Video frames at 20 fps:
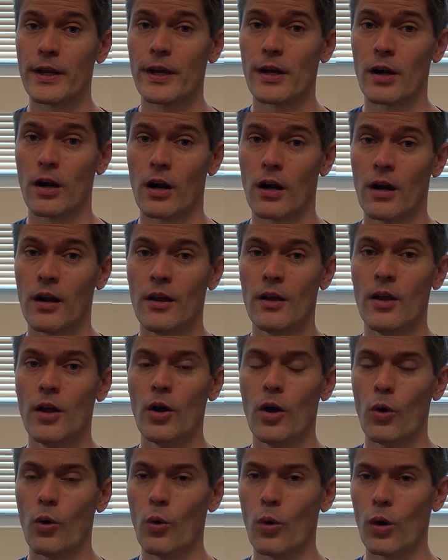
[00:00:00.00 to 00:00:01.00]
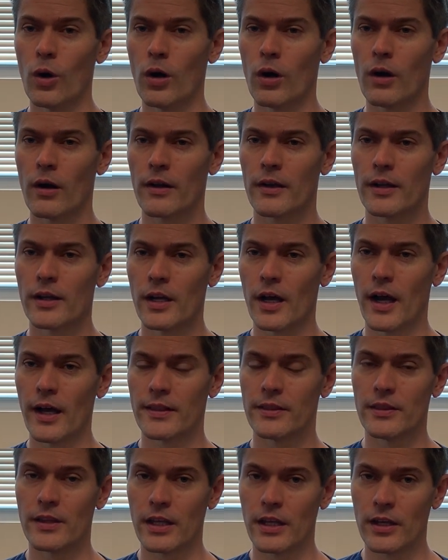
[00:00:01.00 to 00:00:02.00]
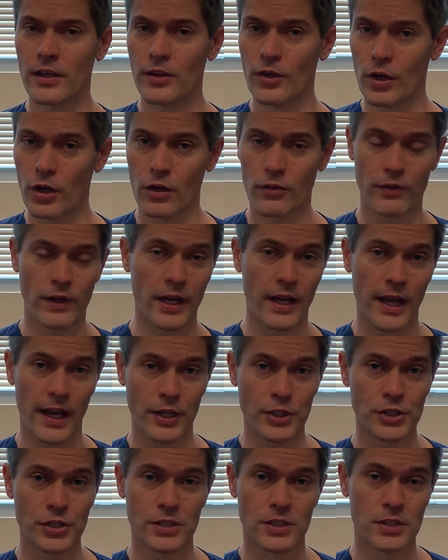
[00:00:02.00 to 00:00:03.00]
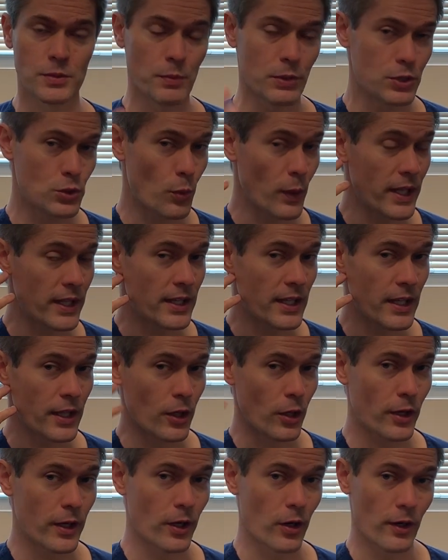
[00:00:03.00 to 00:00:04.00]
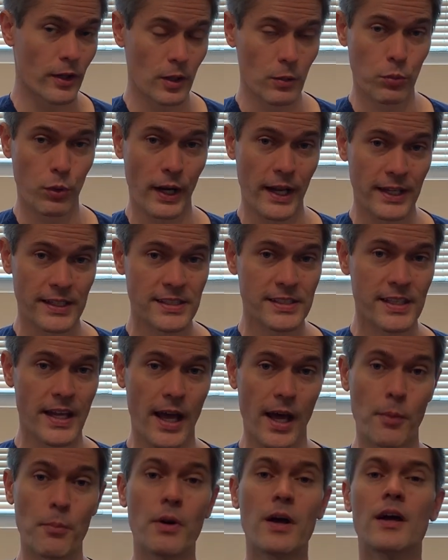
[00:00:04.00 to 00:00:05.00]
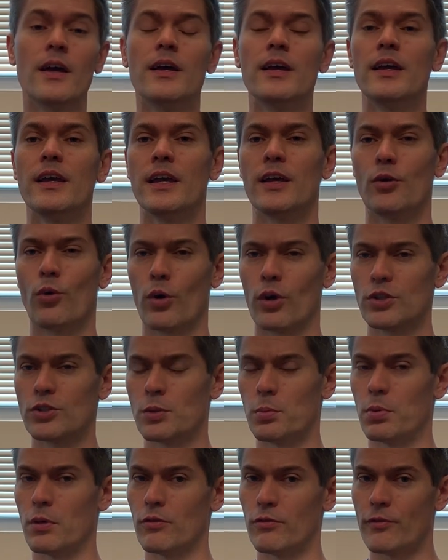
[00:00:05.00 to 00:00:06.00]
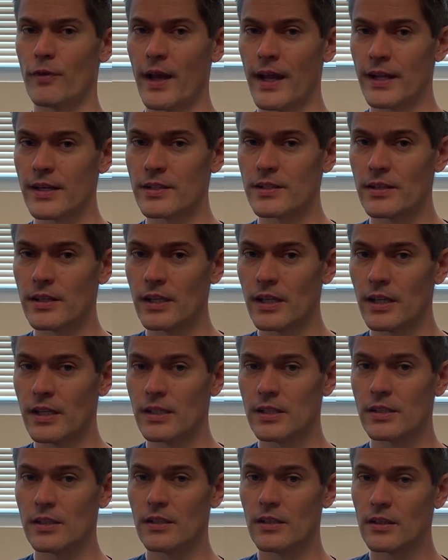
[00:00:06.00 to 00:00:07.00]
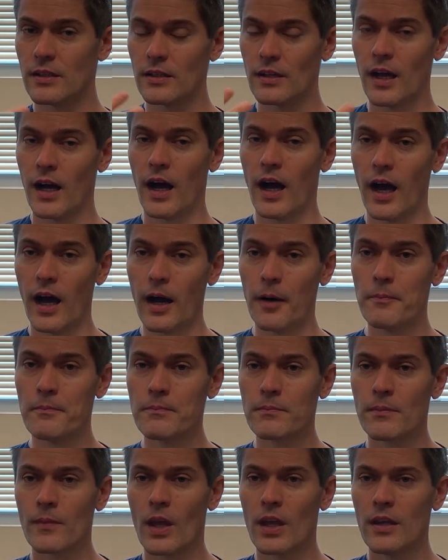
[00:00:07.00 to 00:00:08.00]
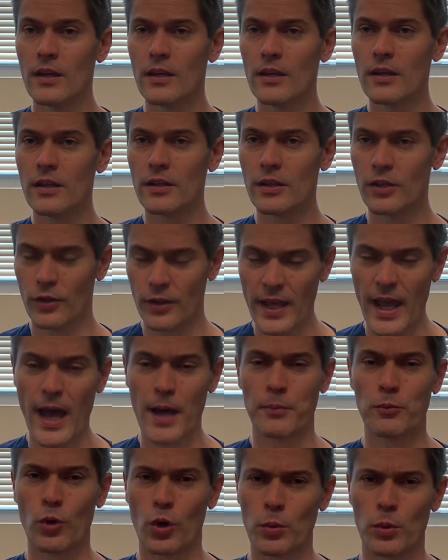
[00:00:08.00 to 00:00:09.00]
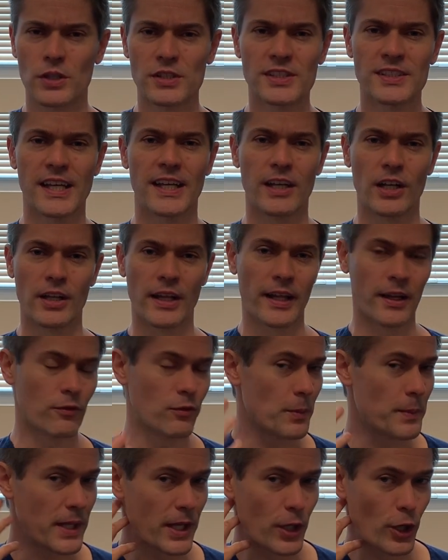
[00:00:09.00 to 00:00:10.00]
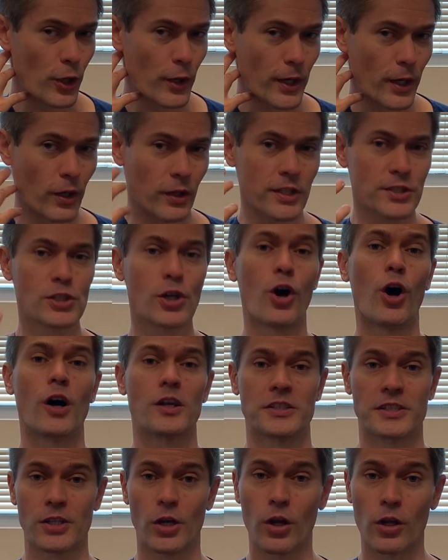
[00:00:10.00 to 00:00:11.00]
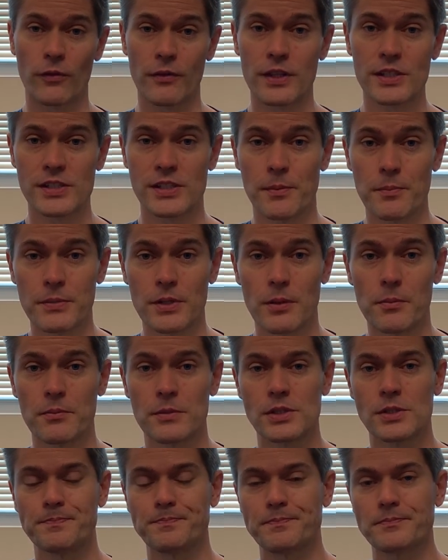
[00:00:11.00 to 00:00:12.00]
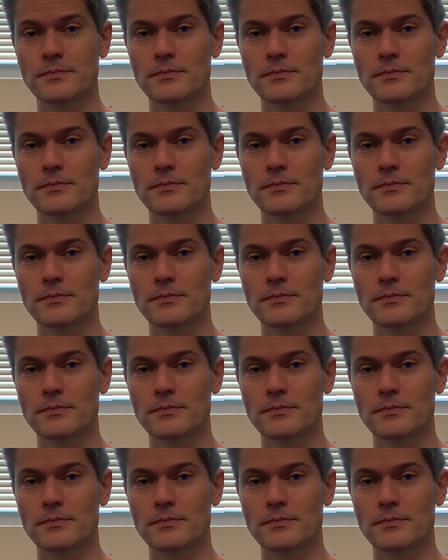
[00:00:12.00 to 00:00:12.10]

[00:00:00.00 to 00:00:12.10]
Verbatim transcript: ear or cut the nerve connections between the inner ear and the brainstem in order to prevent the uh, you know the abnormal signaling from the inner ear that's causing all of the symptoms.